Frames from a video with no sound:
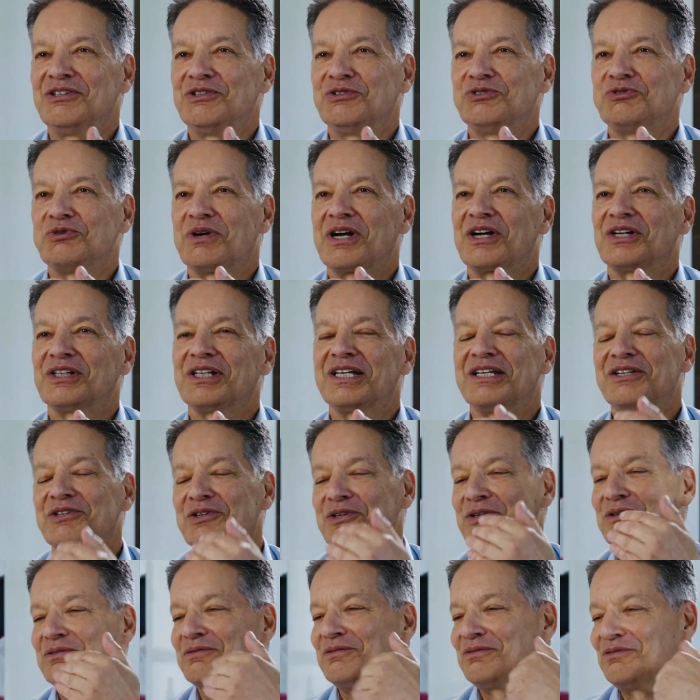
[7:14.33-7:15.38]
drink a
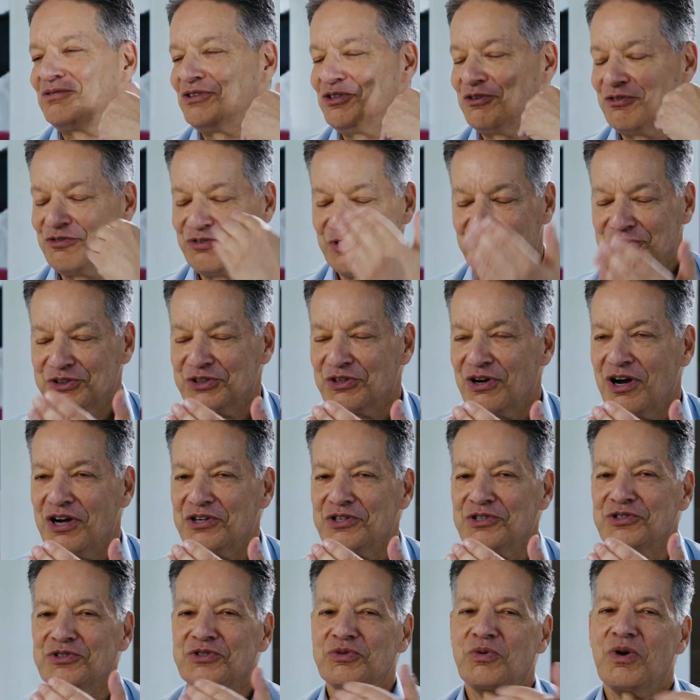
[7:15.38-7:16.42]
liter, you filter
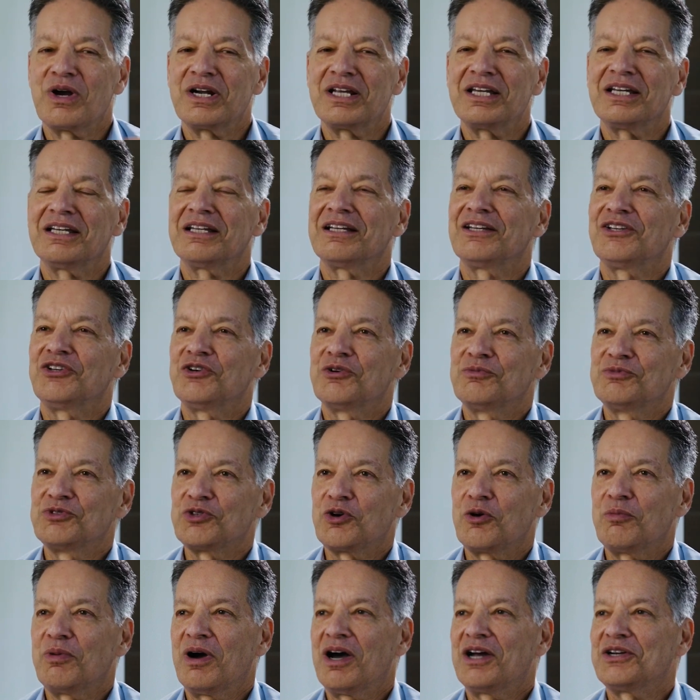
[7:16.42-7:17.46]
120, you
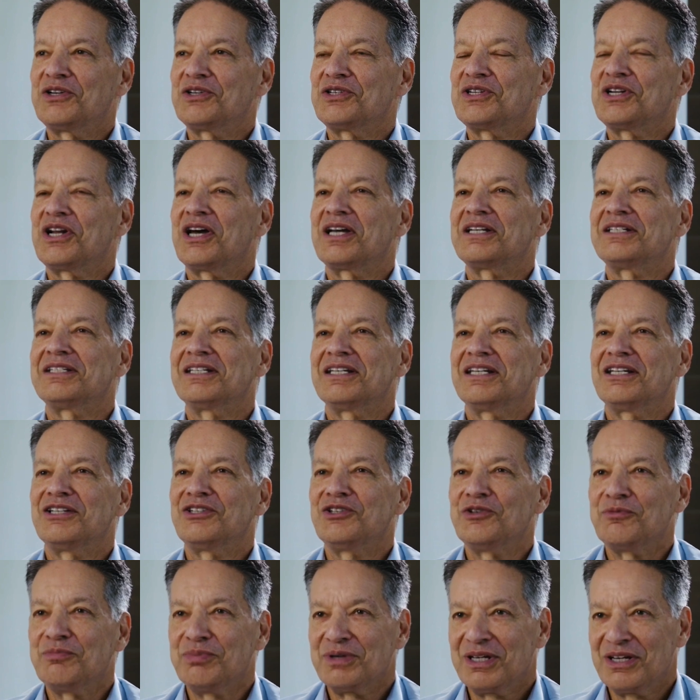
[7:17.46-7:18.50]
absorb 119,
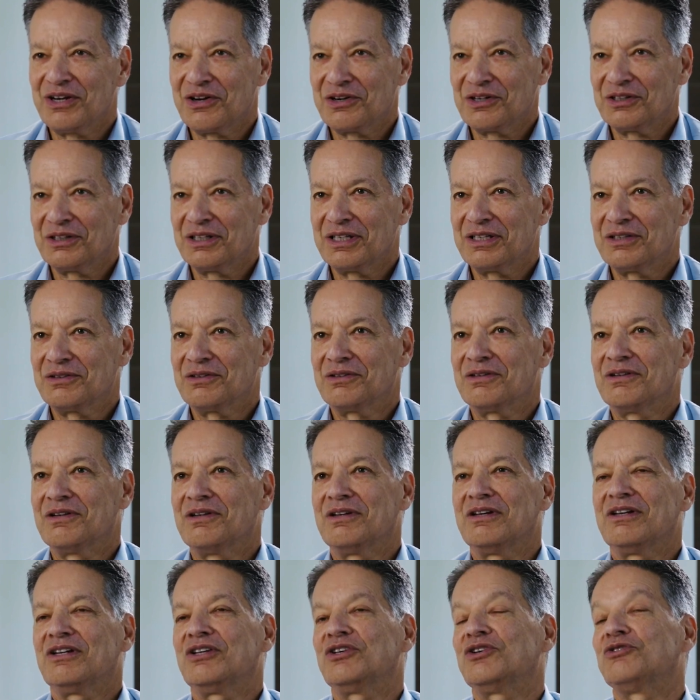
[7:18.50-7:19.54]
you pee out a liter.
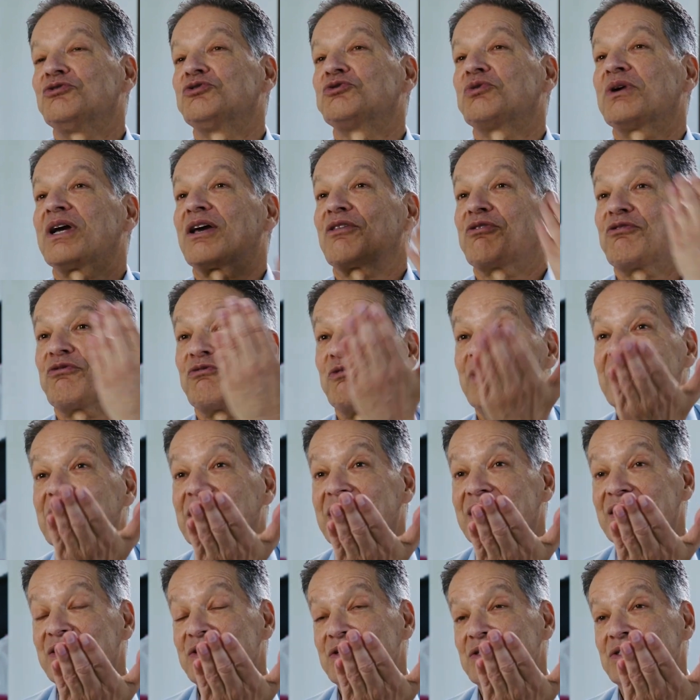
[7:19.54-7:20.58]
You drink 3
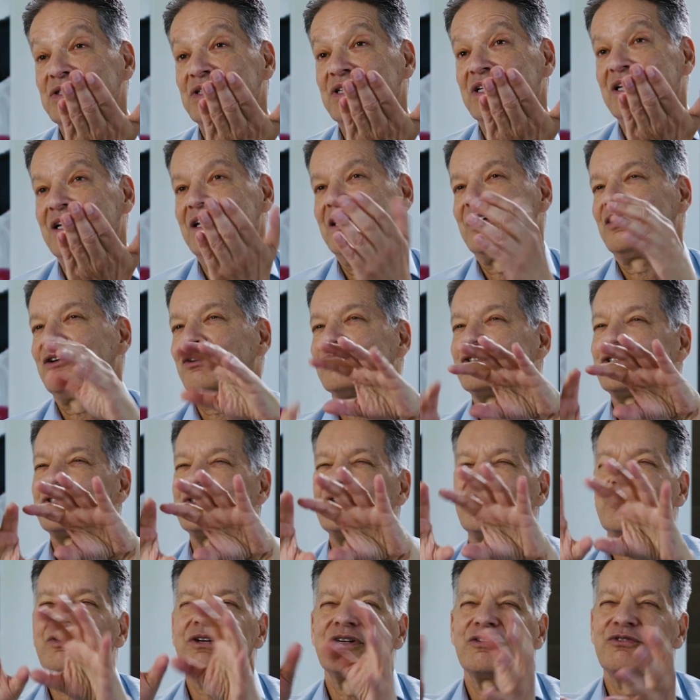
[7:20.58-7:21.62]
liters, you're
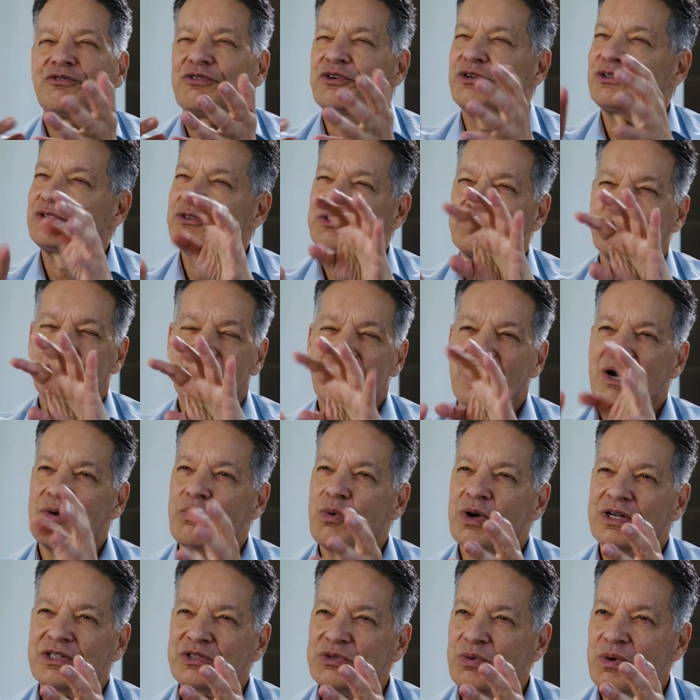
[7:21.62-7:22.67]
still going to filter around
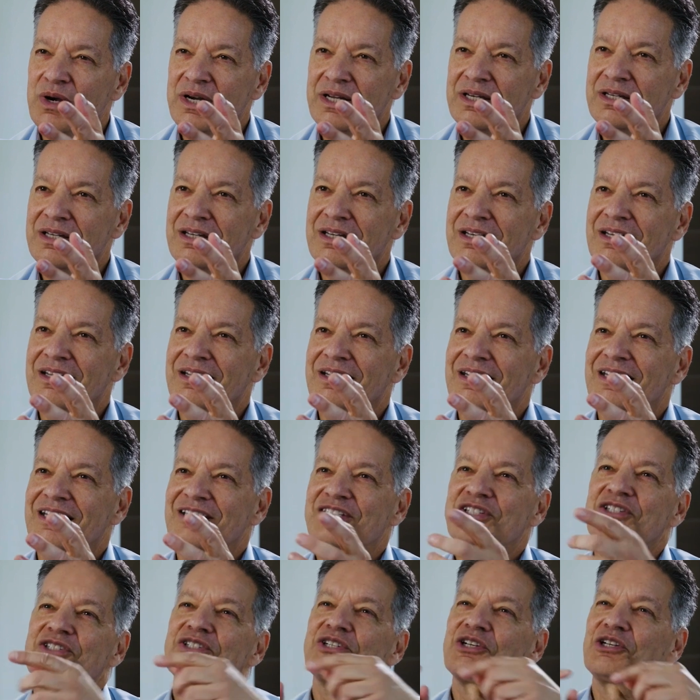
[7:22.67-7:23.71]
120.
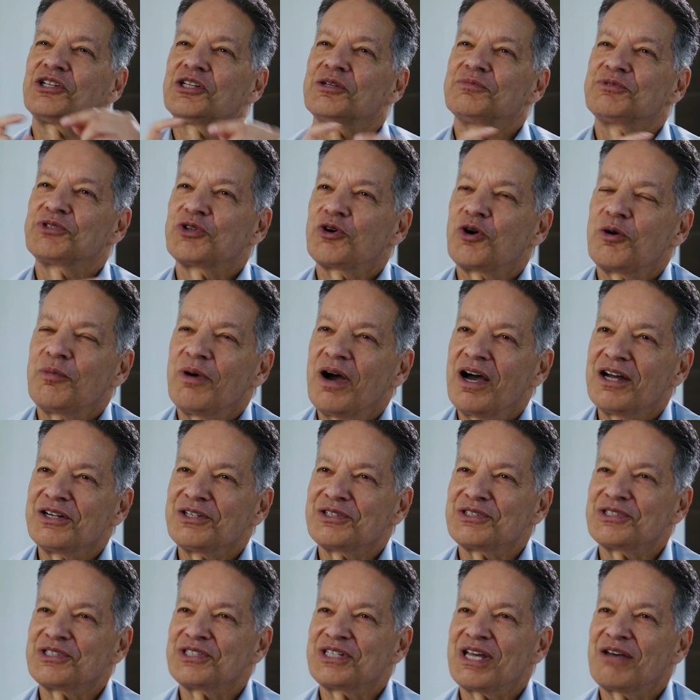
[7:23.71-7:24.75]
You'll absorb
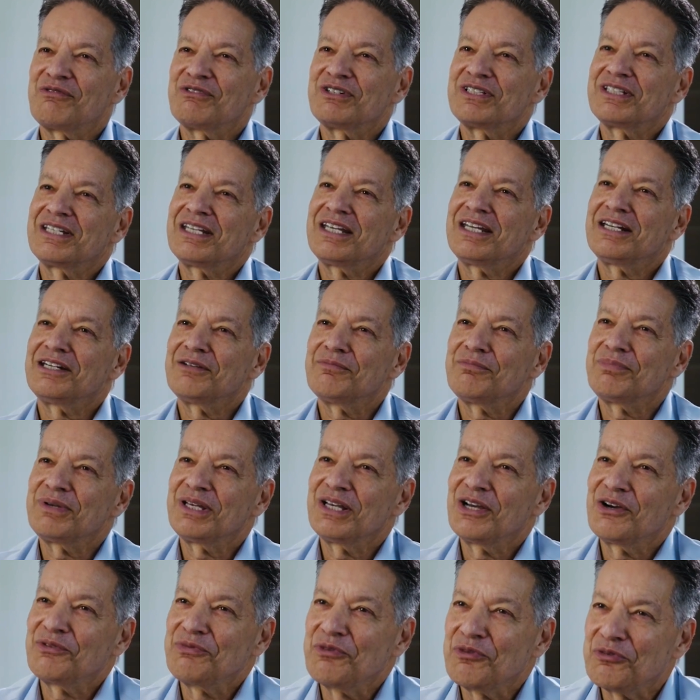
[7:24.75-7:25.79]
117 and
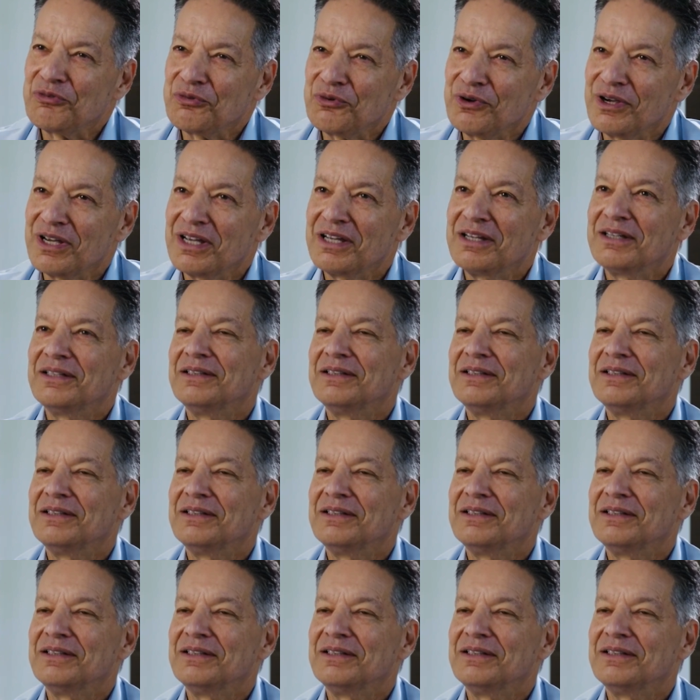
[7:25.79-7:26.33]
pee out the 3.